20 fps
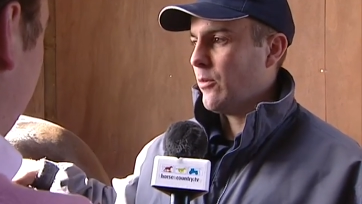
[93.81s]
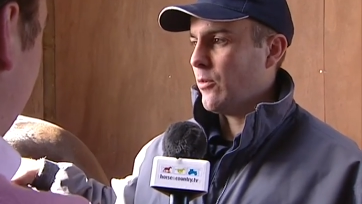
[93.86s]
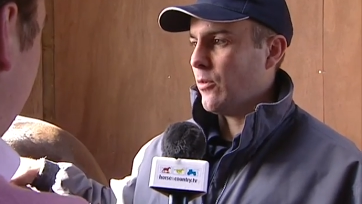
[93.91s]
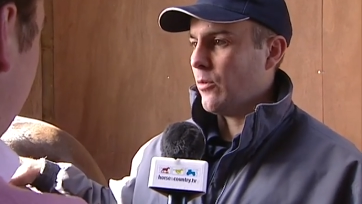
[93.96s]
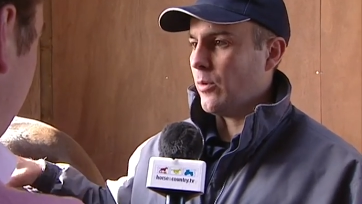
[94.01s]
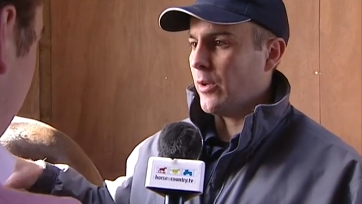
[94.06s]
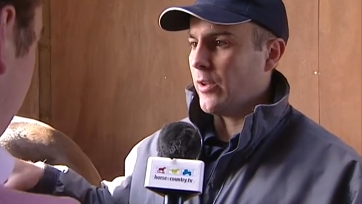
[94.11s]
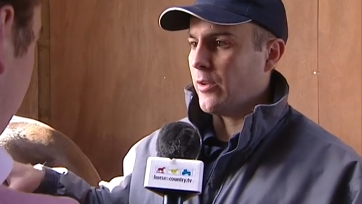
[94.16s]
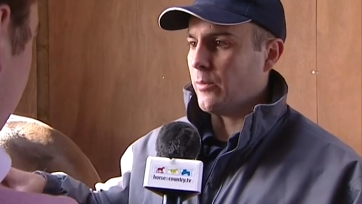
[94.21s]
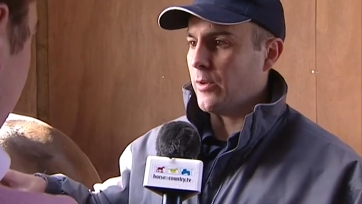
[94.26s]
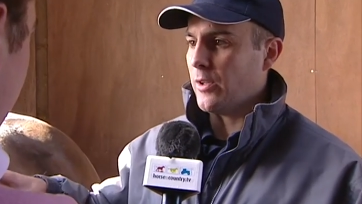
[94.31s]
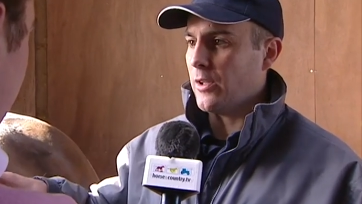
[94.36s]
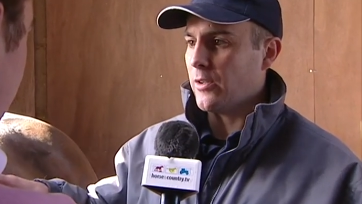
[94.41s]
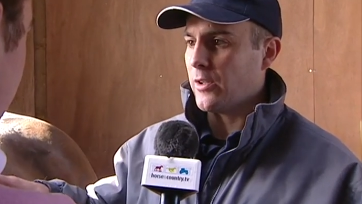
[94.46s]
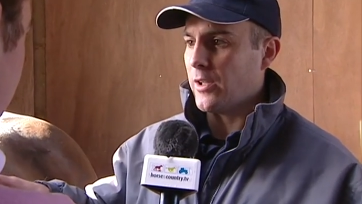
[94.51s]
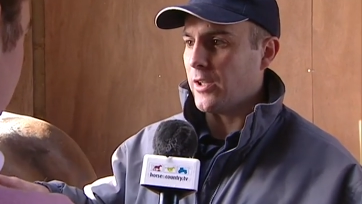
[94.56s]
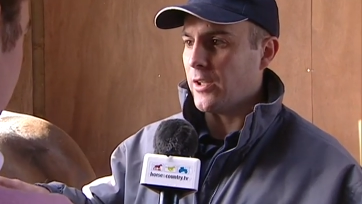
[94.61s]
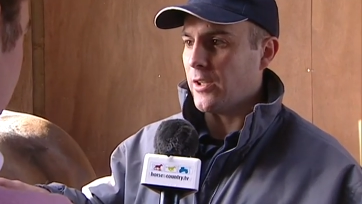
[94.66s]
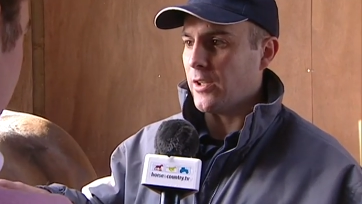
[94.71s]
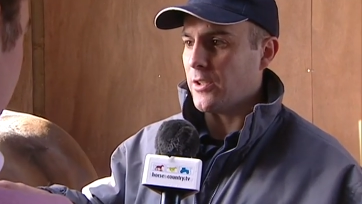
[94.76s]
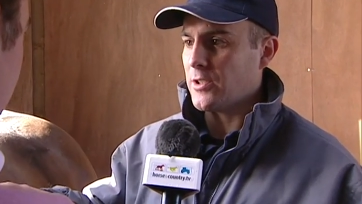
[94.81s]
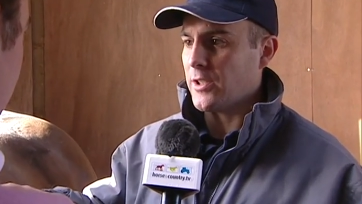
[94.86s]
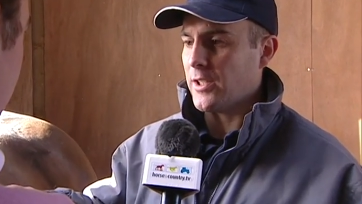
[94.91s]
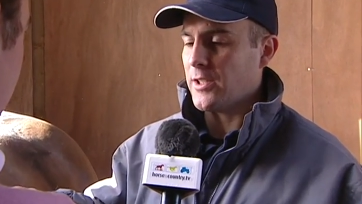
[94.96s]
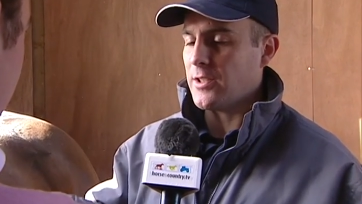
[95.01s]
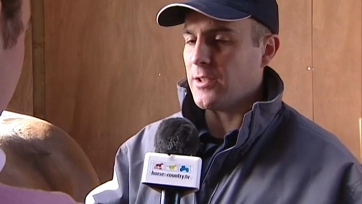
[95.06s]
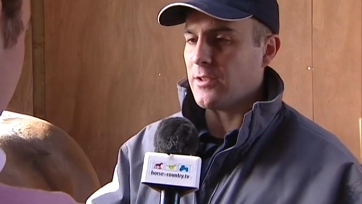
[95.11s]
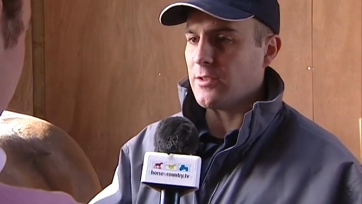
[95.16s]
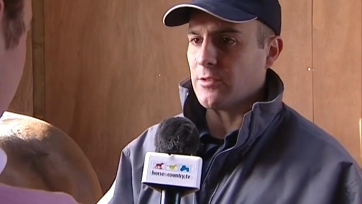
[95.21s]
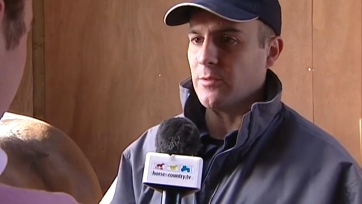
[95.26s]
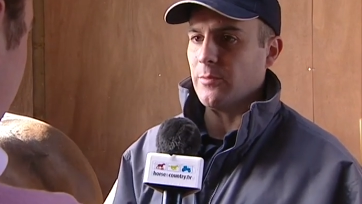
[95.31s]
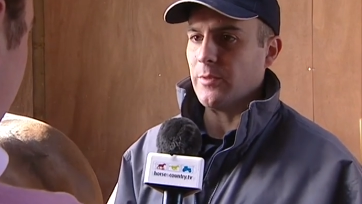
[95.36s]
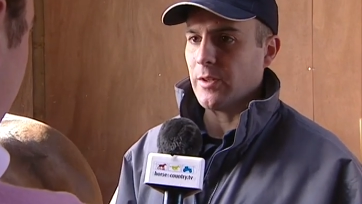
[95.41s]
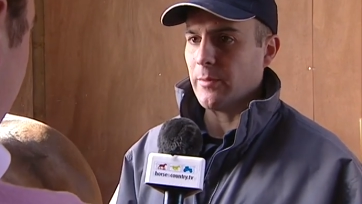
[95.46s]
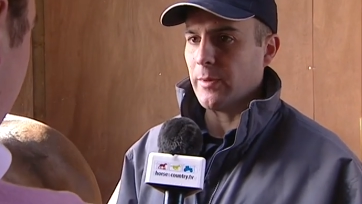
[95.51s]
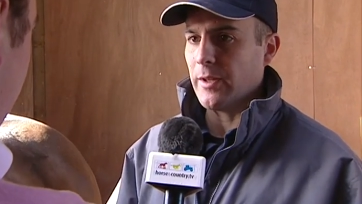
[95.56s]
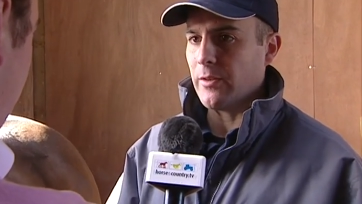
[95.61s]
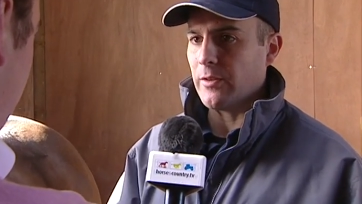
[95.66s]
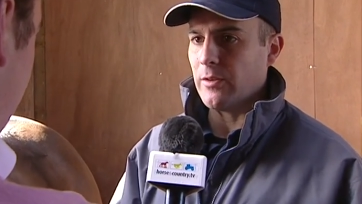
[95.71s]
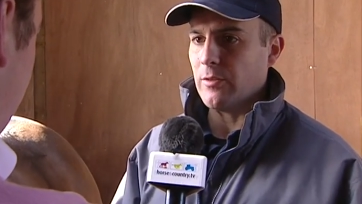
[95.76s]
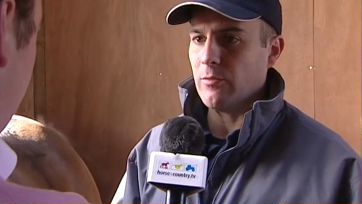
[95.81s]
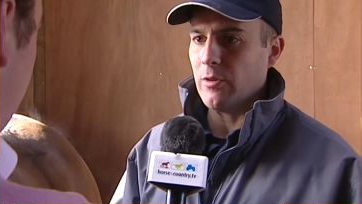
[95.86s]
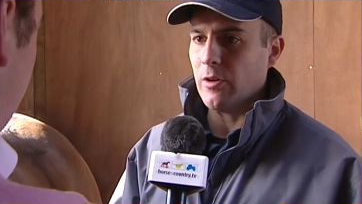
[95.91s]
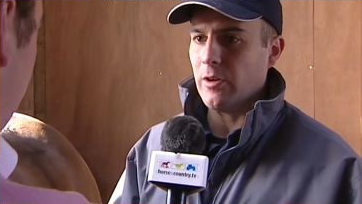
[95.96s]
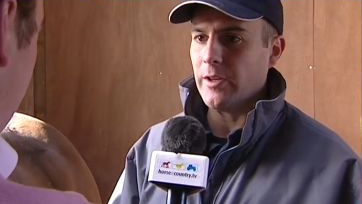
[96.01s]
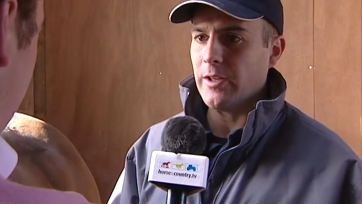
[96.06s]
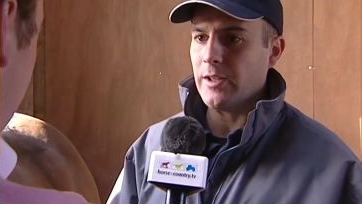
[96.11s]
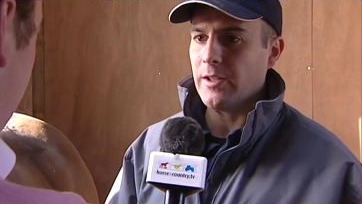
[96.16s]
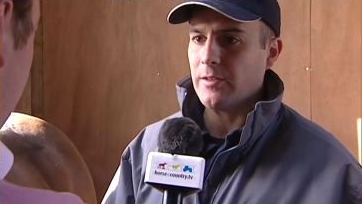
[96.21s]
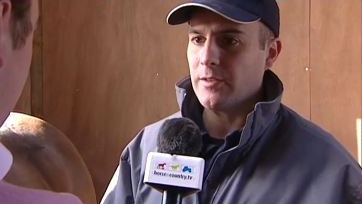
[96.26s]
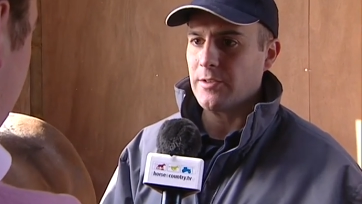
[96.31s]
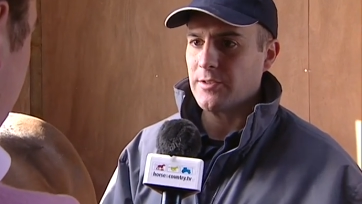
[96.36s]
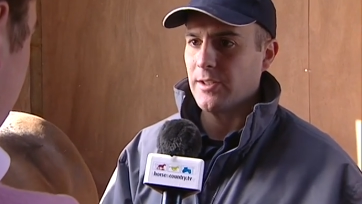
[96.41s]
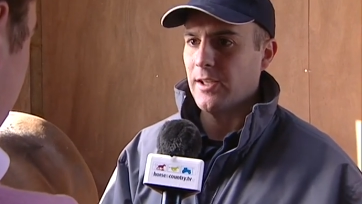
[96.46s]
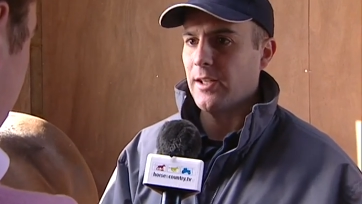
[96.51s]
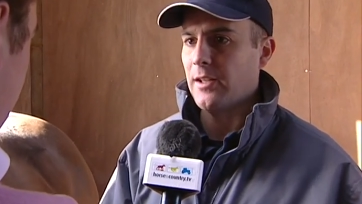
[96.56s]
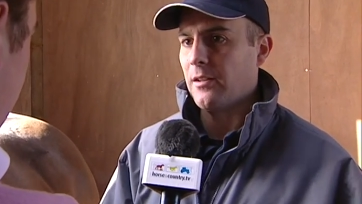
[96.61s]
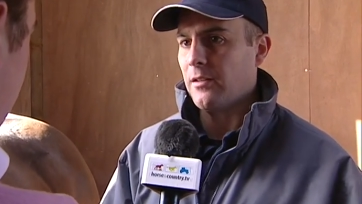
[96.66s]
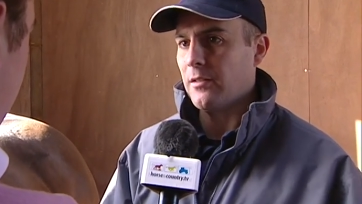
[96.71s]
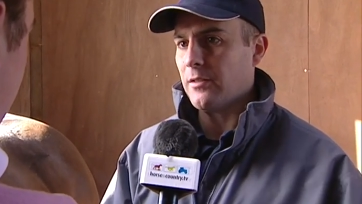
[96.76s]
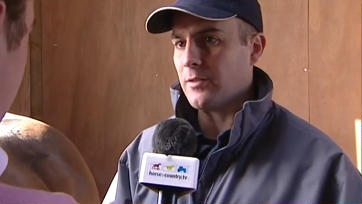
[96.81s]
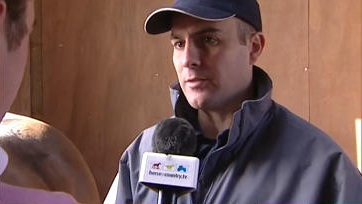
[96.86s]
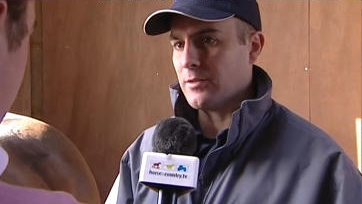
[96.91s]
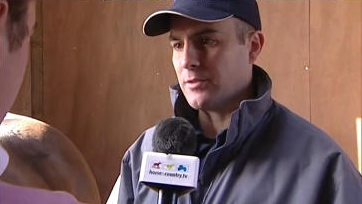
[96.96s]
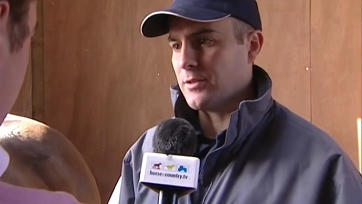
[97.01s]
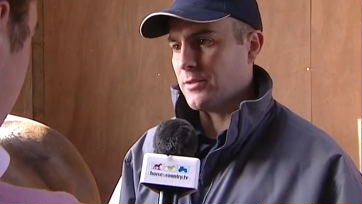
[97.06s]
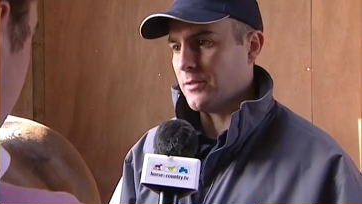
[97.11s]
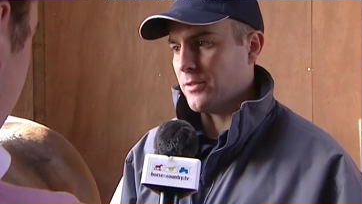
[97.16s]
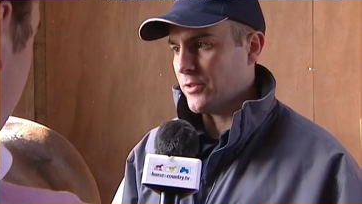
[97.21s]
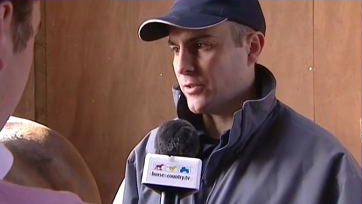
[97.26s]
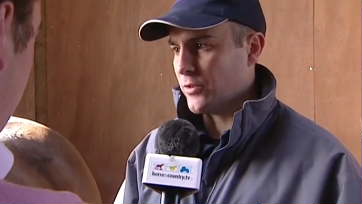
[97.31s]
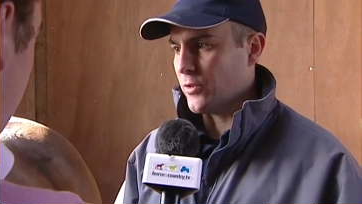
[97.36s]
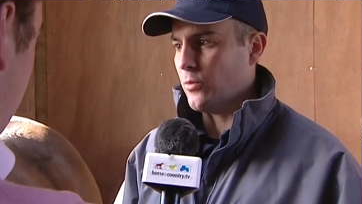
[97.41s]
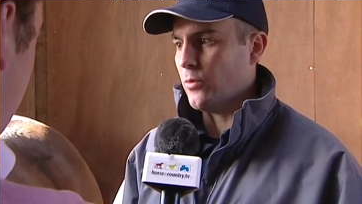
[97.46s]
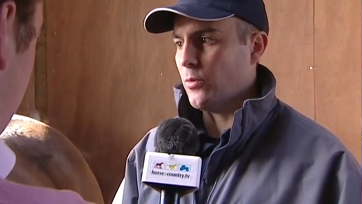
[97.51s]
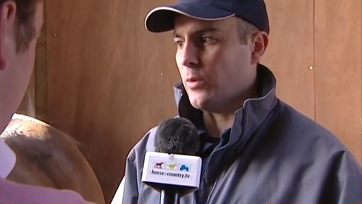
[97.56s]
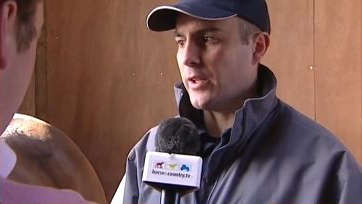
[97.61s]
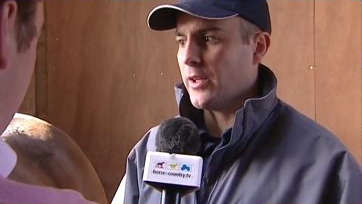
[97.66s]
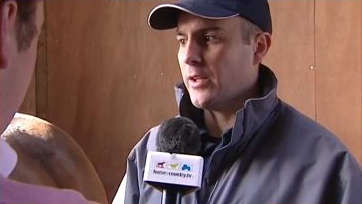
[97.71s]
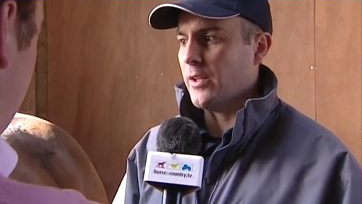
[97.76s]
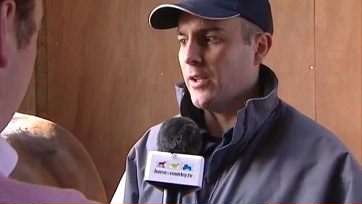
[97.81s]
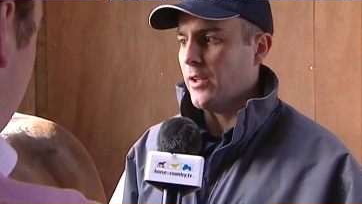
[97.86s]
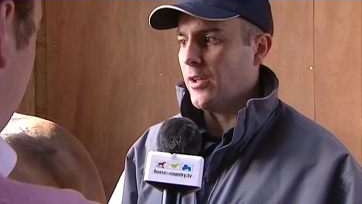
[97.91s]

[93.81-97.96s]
or whether we're looking at changing something about the riding, the saddle, the schooling,